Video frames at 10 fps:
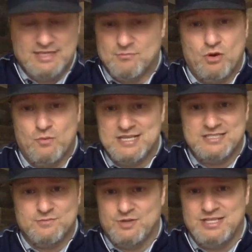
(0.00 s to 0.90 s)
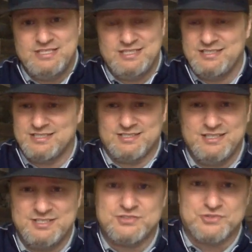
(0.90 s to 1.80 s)
In more ways than one. He's
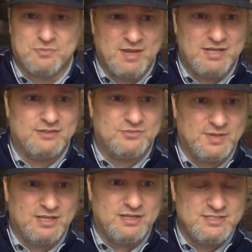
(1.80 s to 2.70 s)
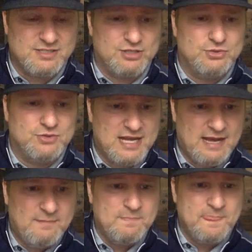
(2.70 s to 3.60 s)
just tremendous, man. He's a glue
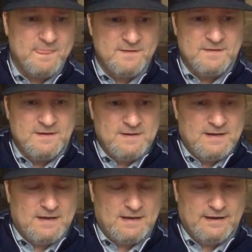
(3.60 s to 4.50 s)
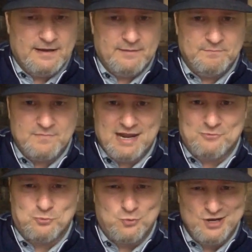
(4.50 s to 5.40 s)
guy.
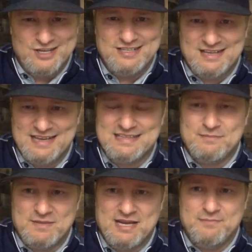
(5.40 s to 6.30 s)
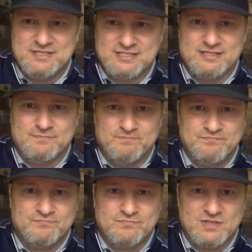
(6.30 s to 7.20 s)
I really like that Miami team.
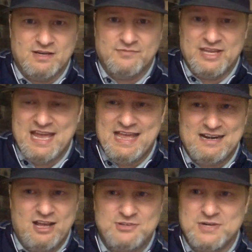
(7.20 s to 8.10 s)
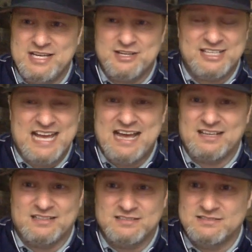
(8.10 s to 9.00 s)
They added Andre
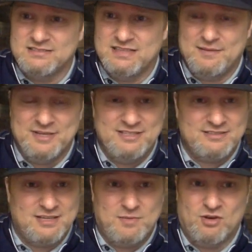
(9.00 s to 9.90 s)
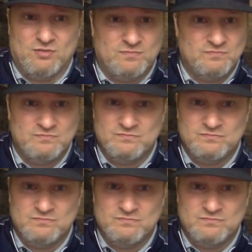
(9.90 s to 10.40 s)
Iguodala. I mean, come on.